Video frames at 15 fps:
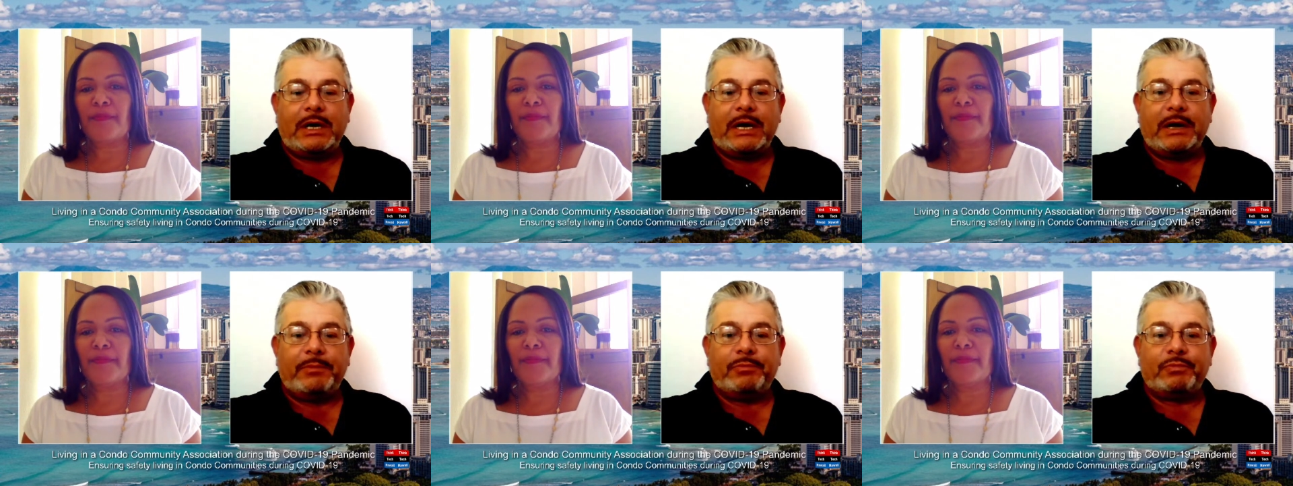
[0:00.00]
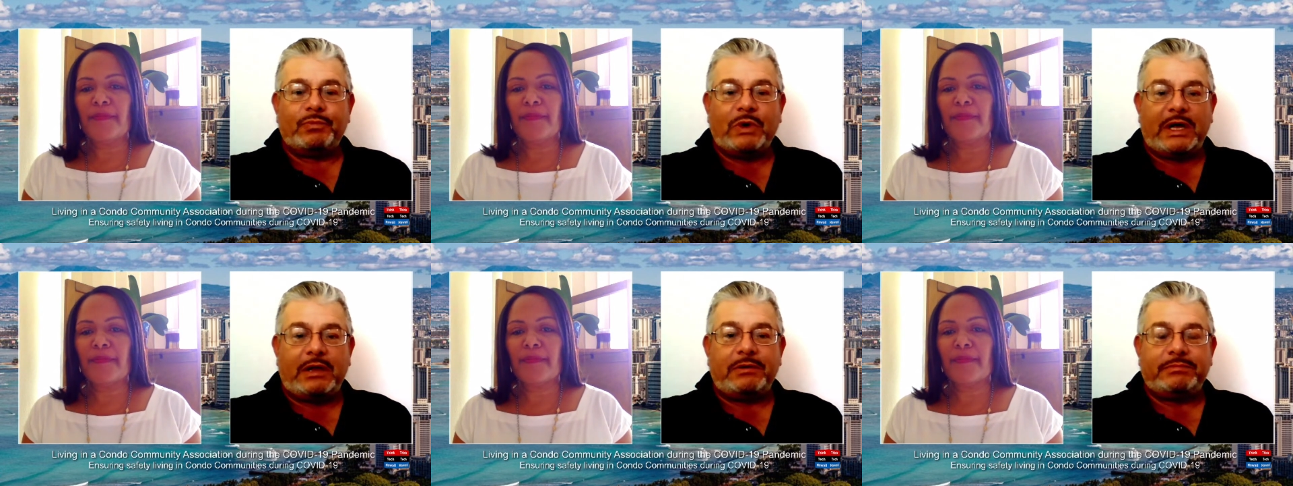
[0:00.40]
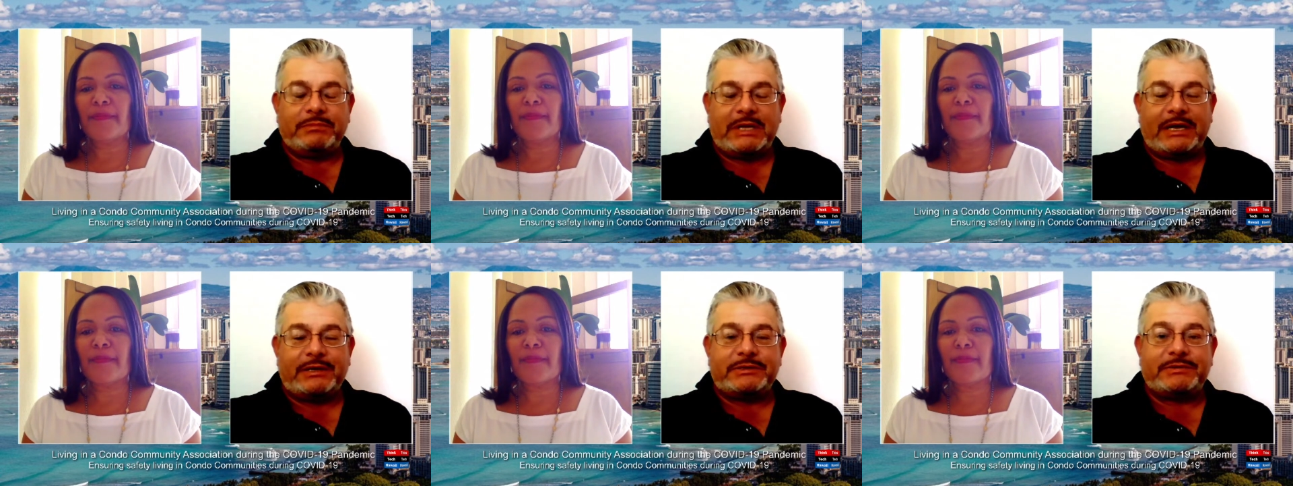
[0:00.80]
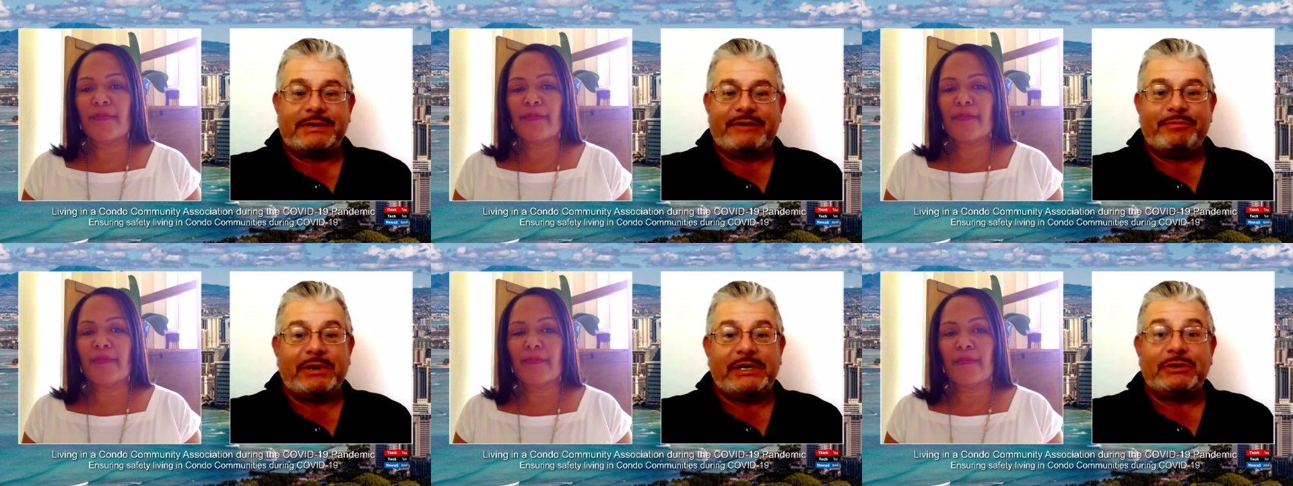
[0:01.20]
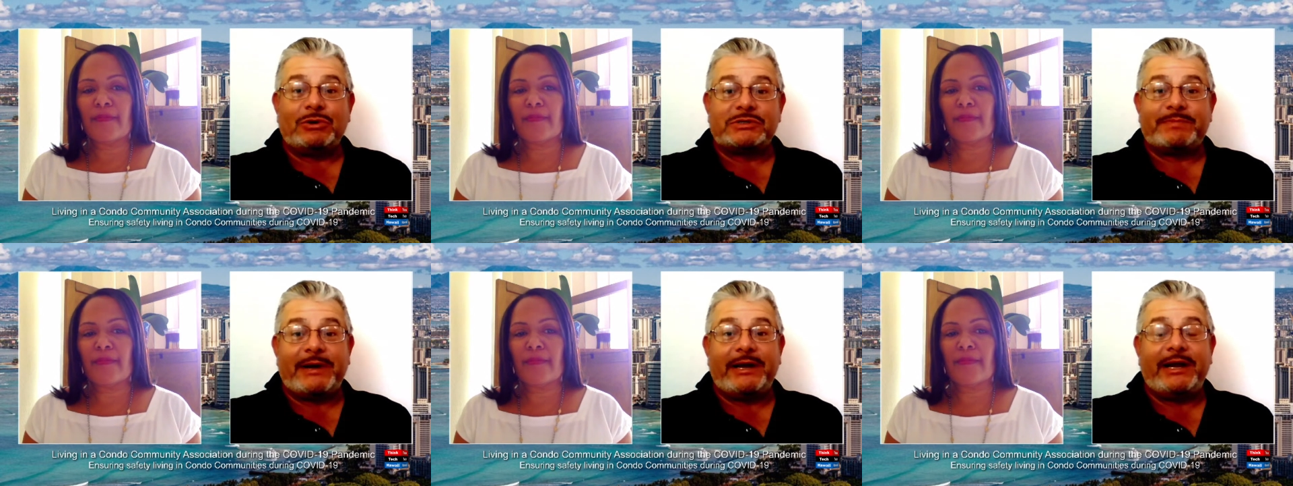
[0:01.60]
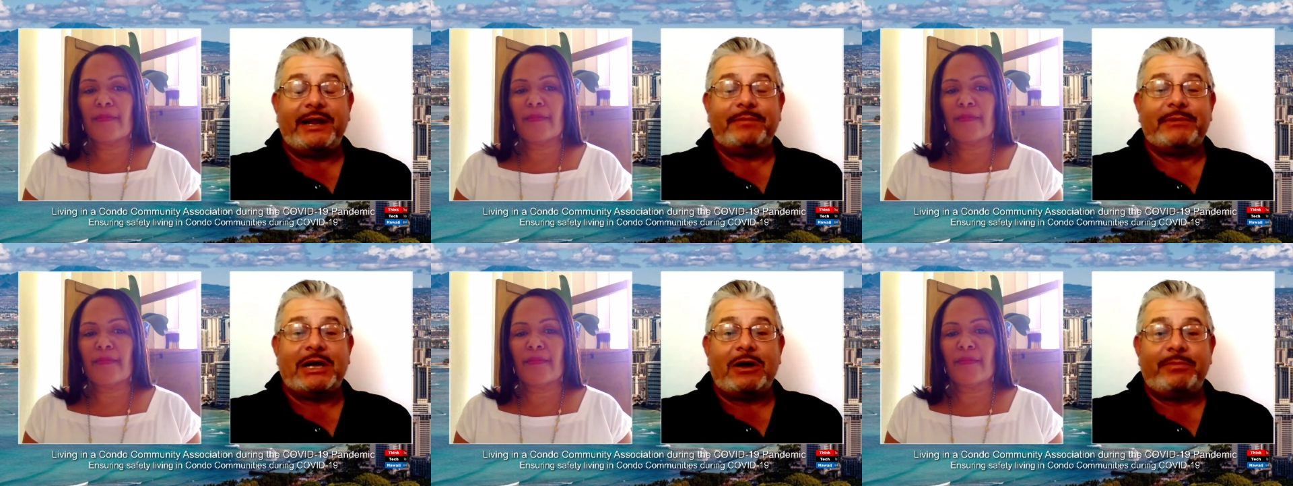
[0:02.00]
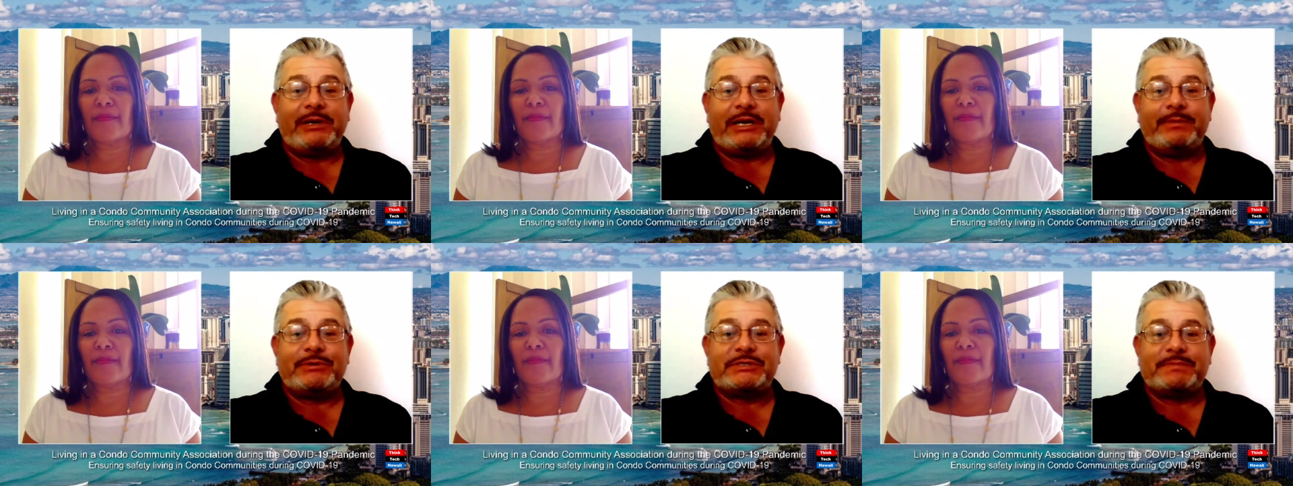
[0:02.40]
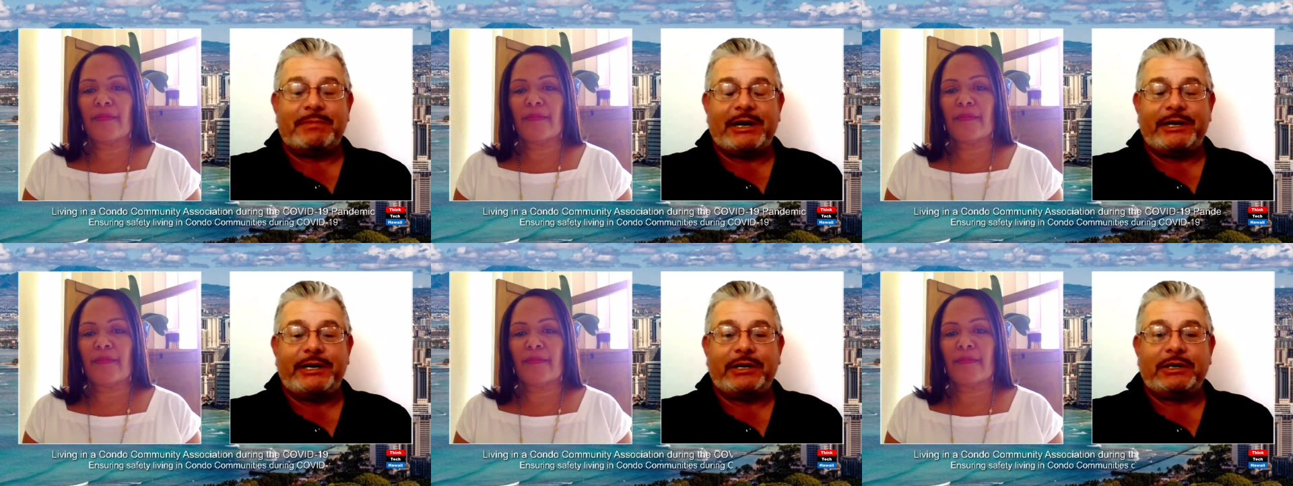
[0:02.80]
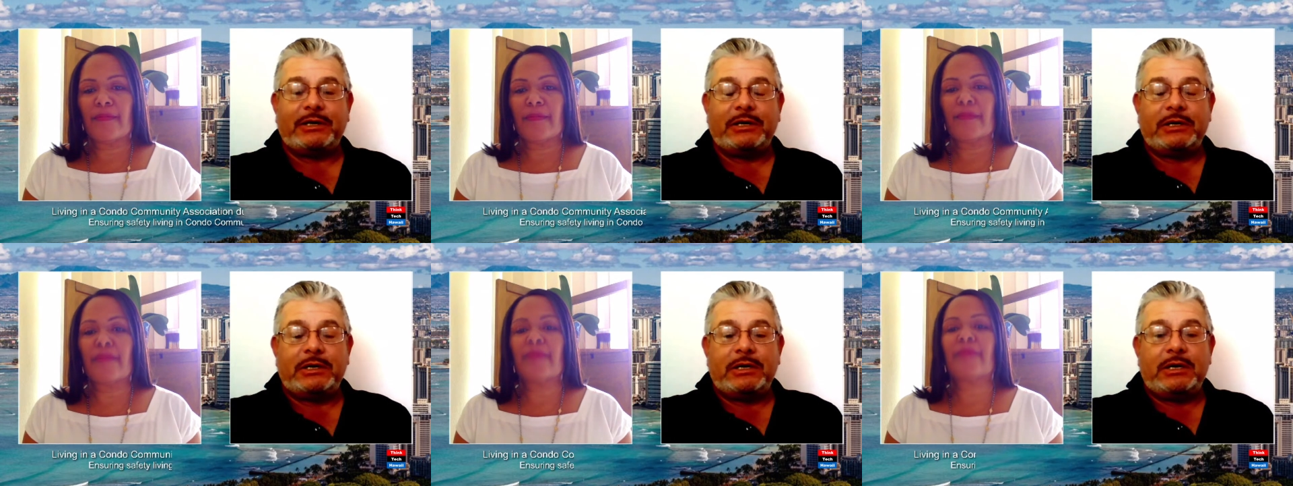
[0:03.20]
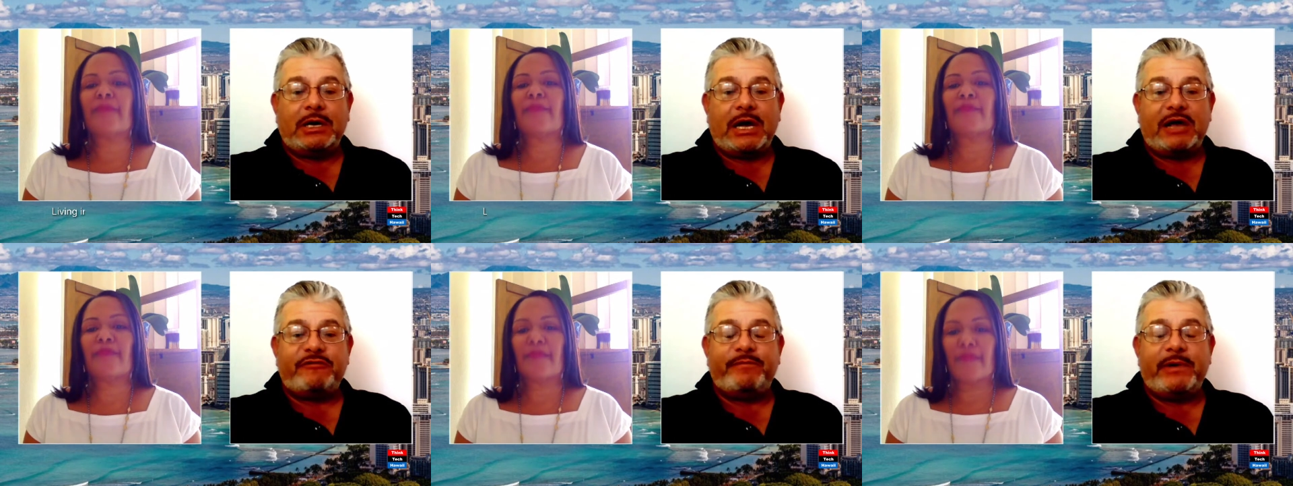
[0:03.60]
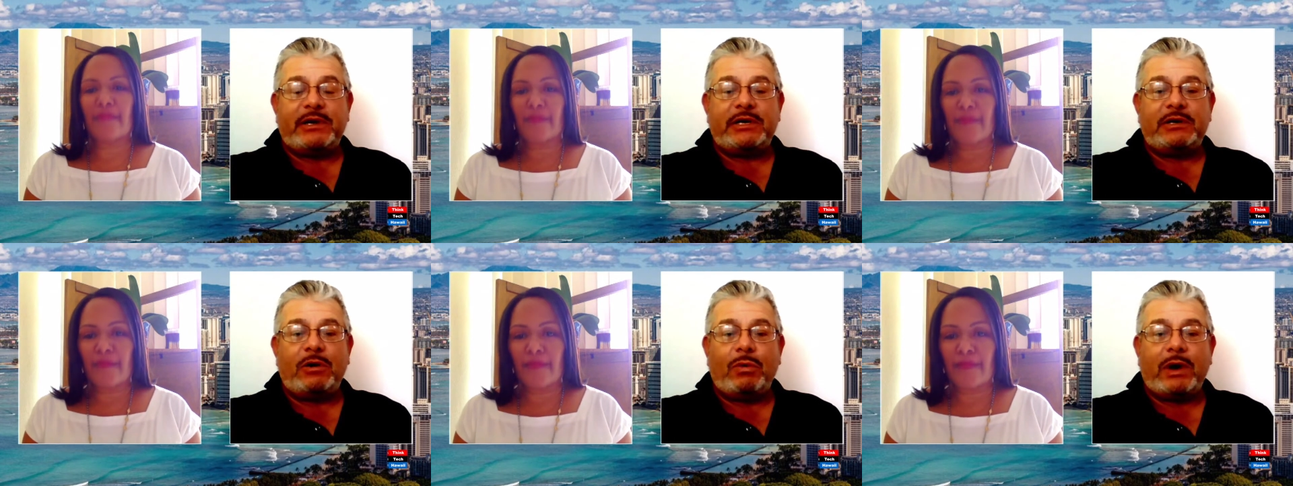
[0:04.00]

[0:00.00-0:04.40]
Speaker 1: Um, well, uh, everybody knows my name now. My name is Mike. I've been in